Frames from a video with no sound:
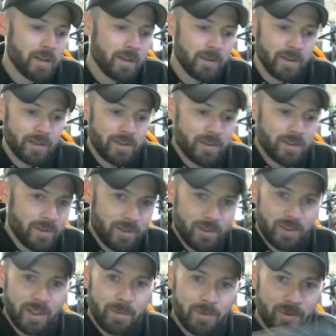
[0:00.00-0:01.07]
This
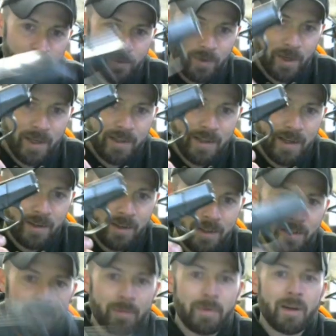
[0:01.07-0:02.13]
slips right down
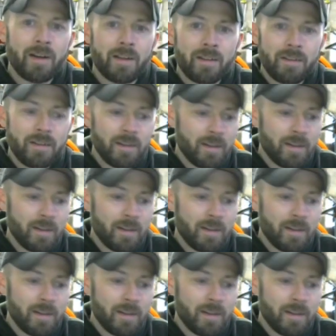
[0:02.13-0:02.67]
into the pocket.